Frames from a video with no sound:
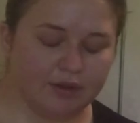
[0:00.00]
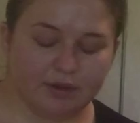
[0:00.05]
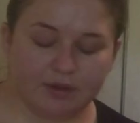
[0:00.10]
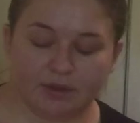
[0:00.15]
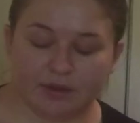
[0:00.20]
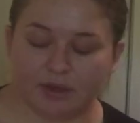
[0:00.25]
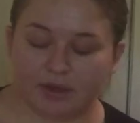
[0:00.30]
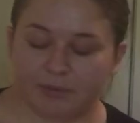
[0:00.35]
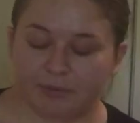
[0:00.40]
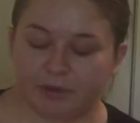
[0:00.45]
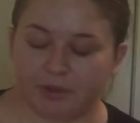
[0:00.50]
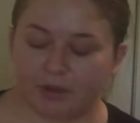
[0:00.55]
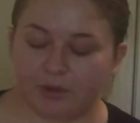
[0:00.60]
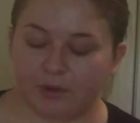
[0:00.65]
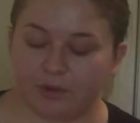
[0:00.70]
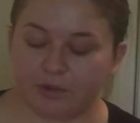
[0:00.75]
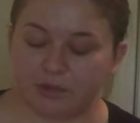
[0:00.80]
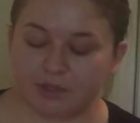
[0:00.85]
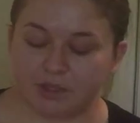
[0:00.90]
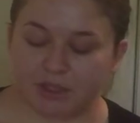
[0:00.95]
Then I'm going to
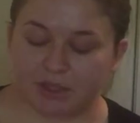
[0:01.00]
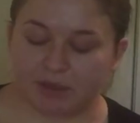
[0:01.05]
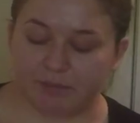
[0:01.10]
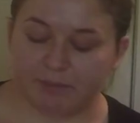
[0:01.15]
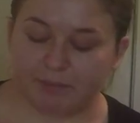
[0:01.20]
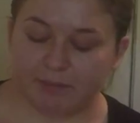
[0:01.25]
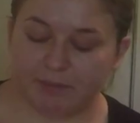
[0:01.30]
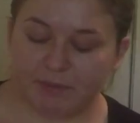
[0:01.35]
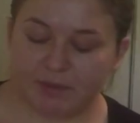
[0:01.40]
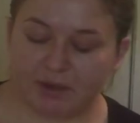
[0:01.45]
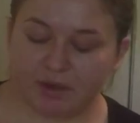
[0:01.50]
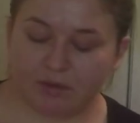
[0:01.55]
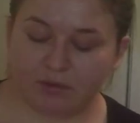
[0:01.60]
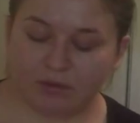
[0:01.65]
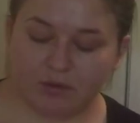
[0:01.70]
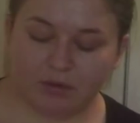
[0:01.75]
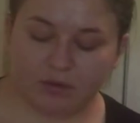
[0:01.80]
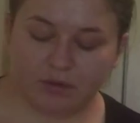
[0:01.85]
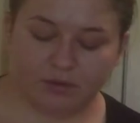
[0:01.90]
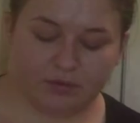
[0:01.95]
go to the
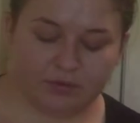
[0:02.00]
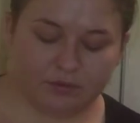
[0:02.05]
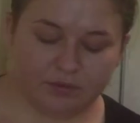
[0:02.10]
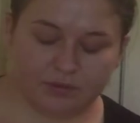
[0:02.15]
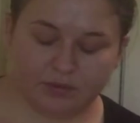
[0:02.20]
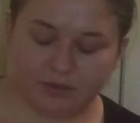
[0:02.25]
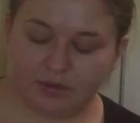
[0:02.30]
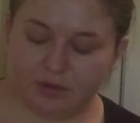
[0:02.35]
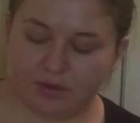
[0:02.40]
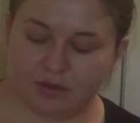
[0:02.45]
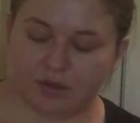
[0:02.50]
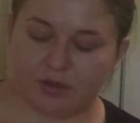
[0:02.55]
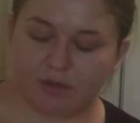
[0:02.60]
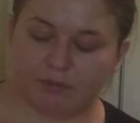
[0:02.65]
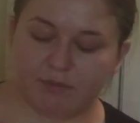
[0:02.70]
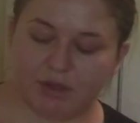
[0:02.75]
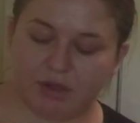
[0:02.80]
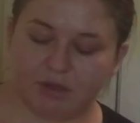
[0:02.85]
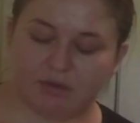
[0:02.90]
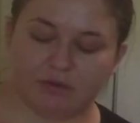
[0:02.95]
middle
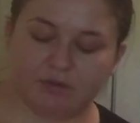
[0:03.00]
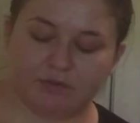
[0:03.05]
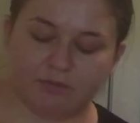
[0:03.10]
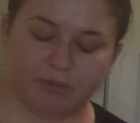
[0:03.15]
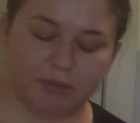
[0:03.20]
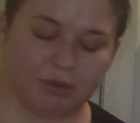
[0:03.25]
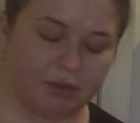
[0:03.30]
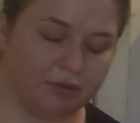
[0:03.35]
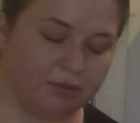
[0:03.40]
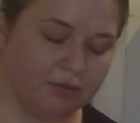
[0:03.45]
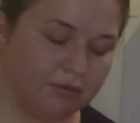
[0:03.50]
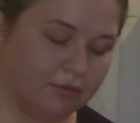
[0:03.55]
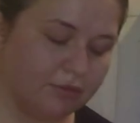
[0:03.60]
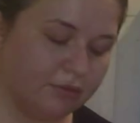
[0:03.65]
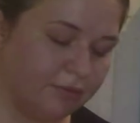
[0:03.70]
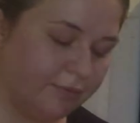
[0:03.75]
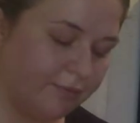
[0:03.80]
amount of blue,